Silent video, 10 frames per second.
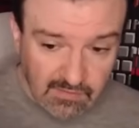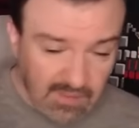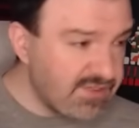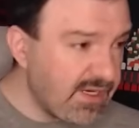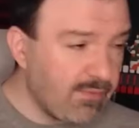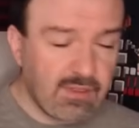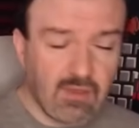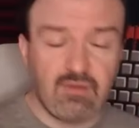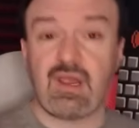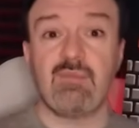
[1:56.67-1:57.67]
Let's see how it
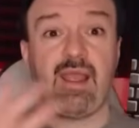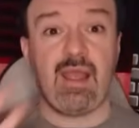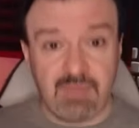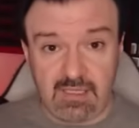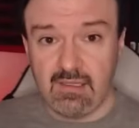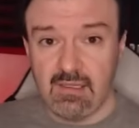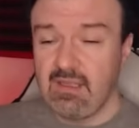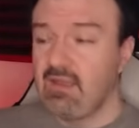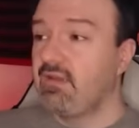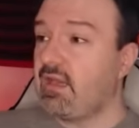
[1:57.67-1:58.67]
goes. I'm happy
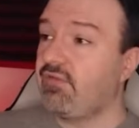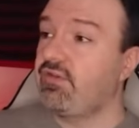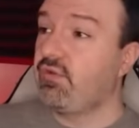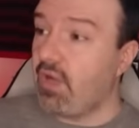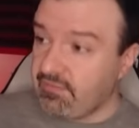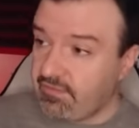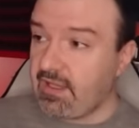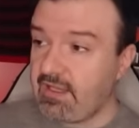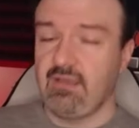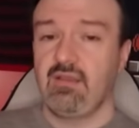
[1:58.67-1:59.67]
that I've
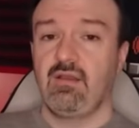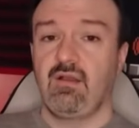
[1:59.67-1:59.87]
requalified.